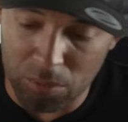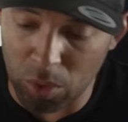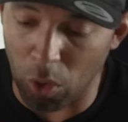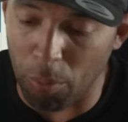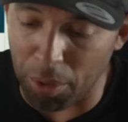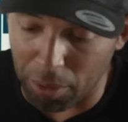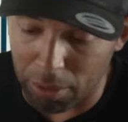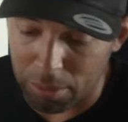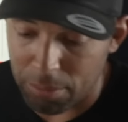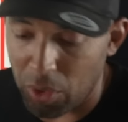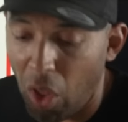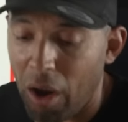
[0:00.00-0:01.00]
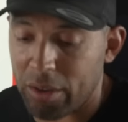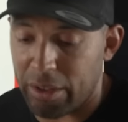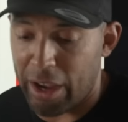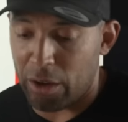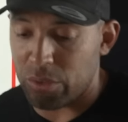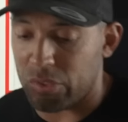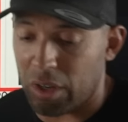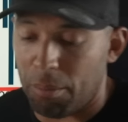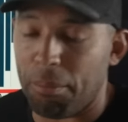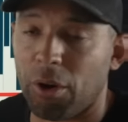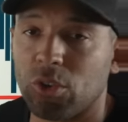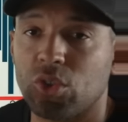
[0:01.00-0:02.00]
global lockdowns in a
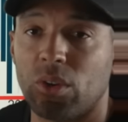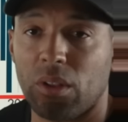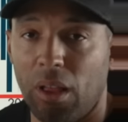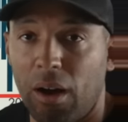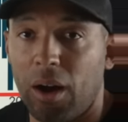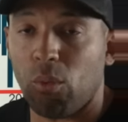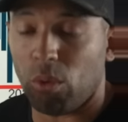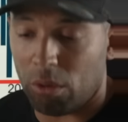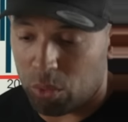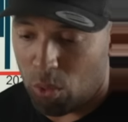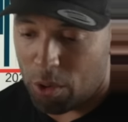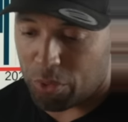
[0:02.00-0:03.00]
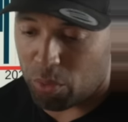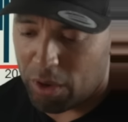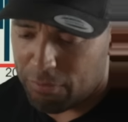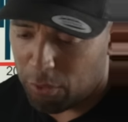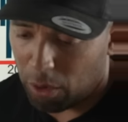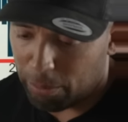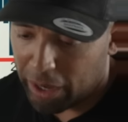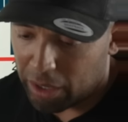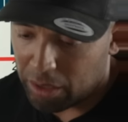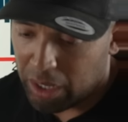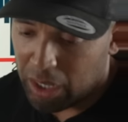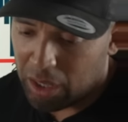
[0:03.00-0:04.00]
martial law World War III format